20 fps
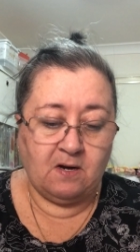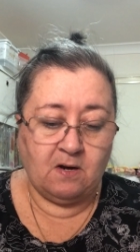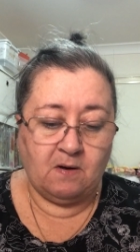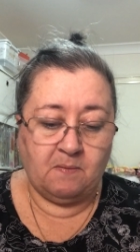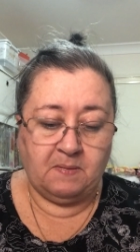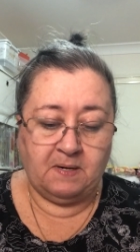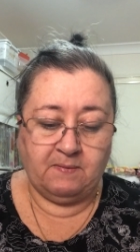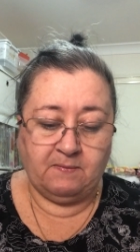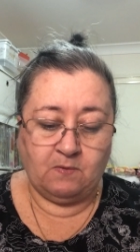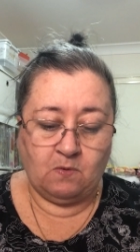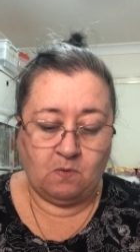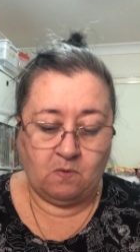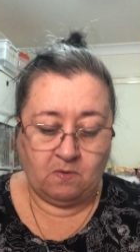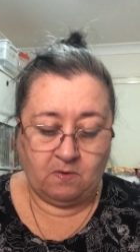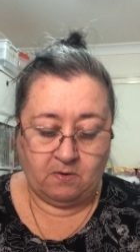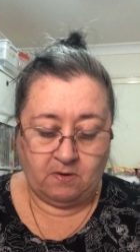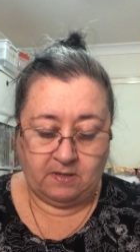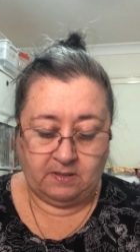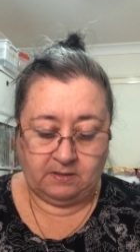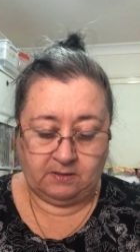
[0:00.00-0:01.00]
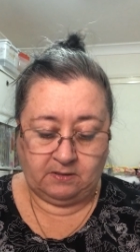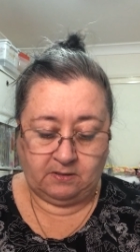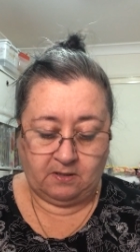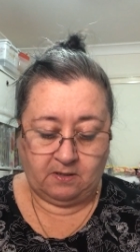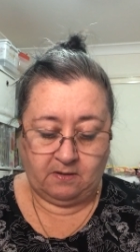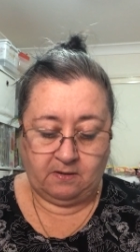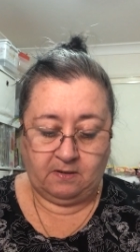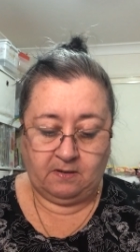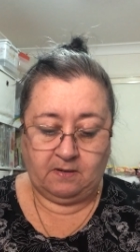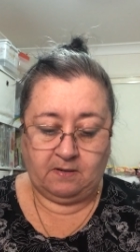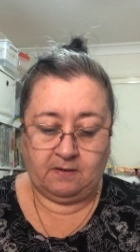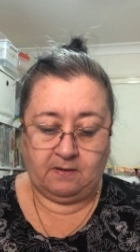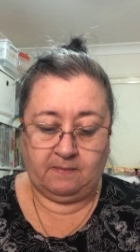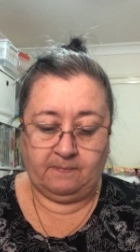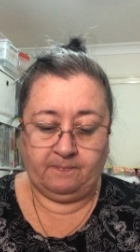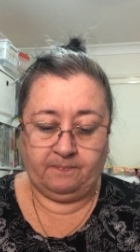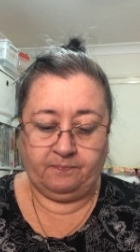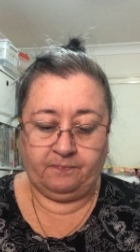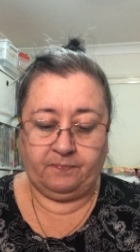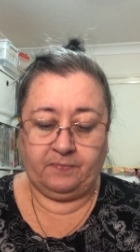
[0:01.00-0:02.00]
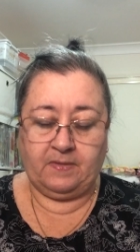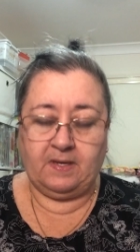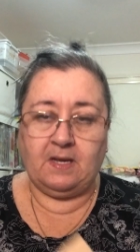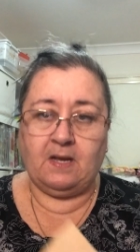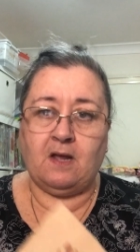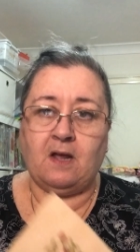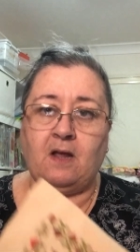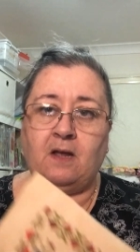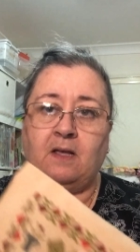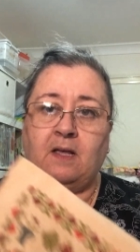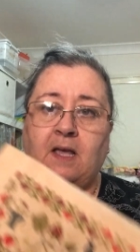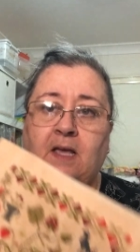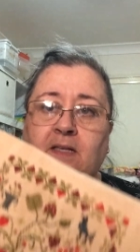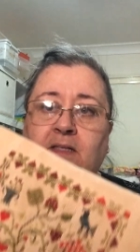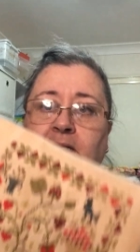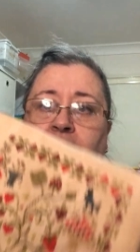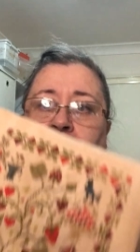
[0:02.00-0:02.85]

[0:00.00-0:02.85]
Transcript: you know I'm never organized, so you know. Okay,